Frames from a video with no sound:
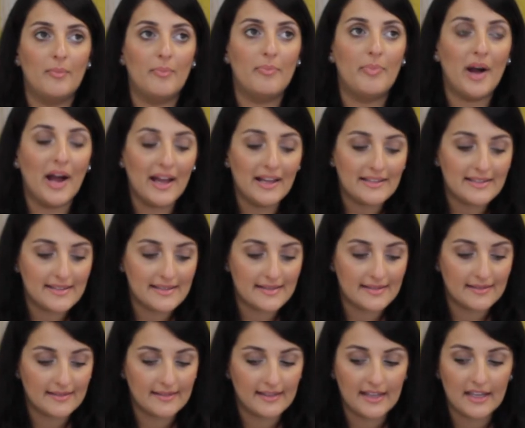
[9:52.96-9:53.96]

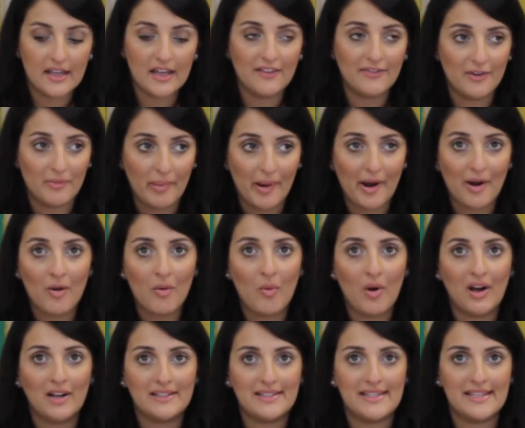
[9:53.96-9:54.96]
but if a parent
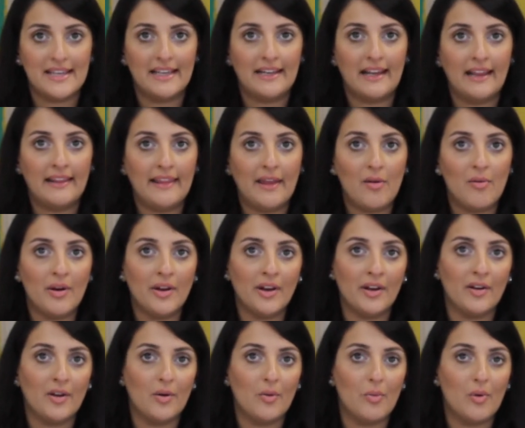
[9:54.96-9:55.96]
walks in and they want
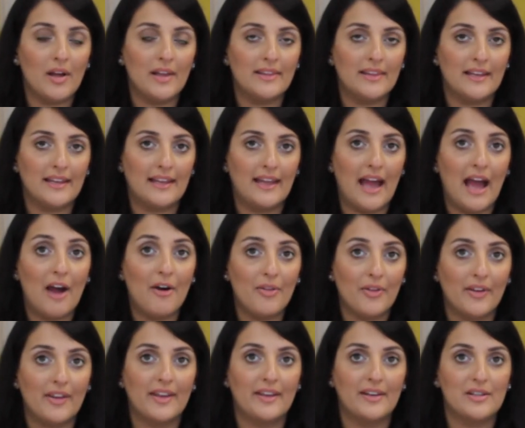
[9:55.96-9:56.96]
to know how
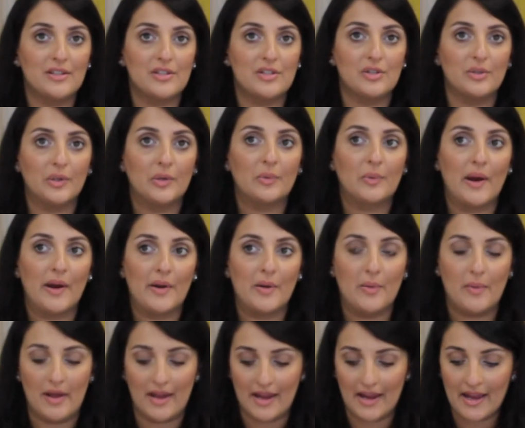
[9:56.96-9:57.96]
the kid is doing right
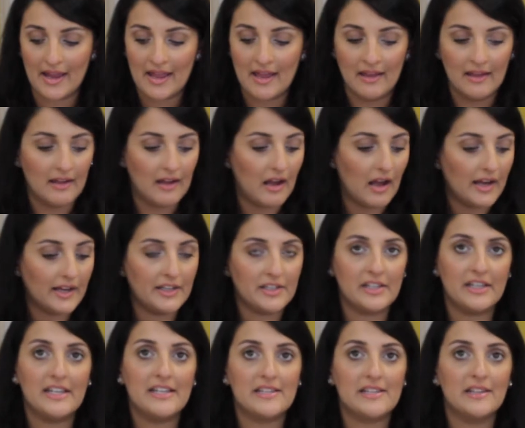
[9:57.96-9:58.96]
away, I
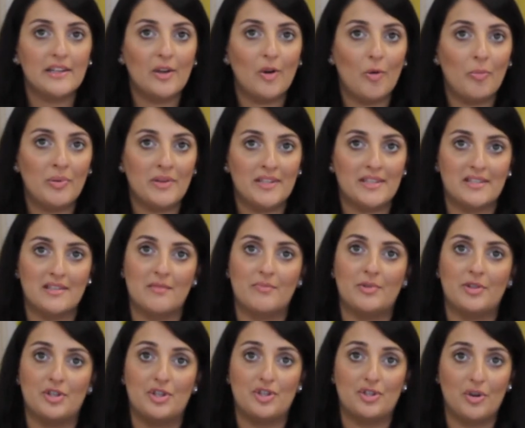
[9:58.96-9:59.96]
can easily open this up
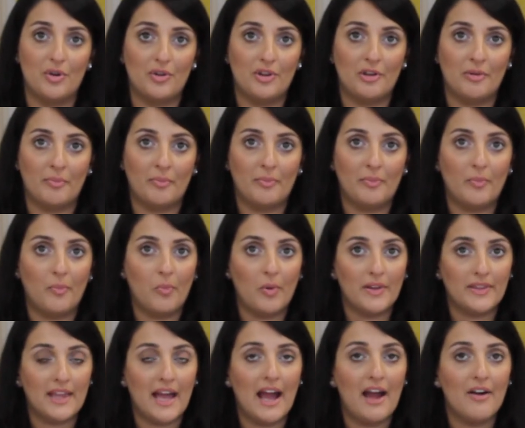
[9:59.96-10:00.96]
and show them
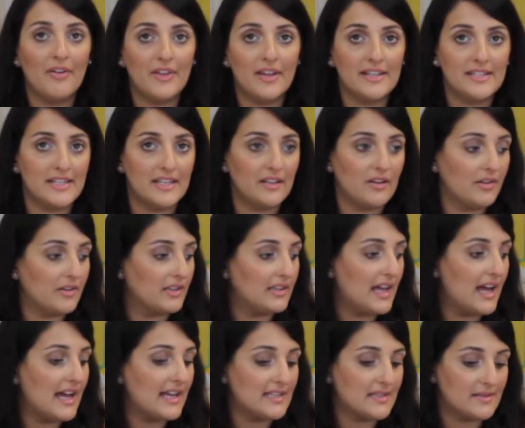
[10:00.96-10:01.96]
how they did on the
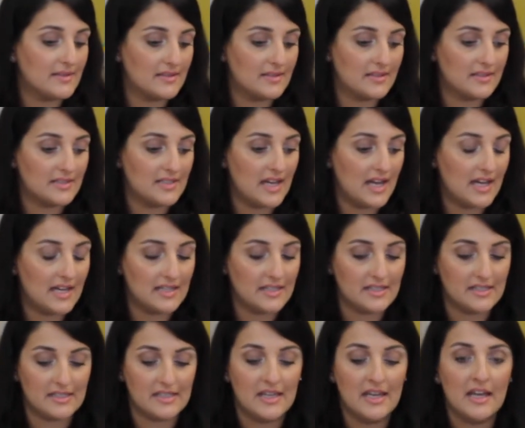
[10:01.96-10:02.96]
last
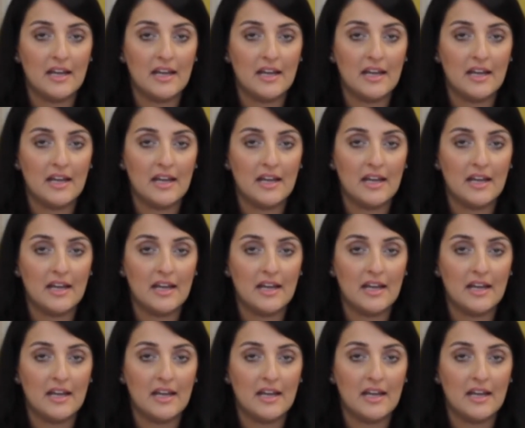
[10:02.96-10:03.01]
test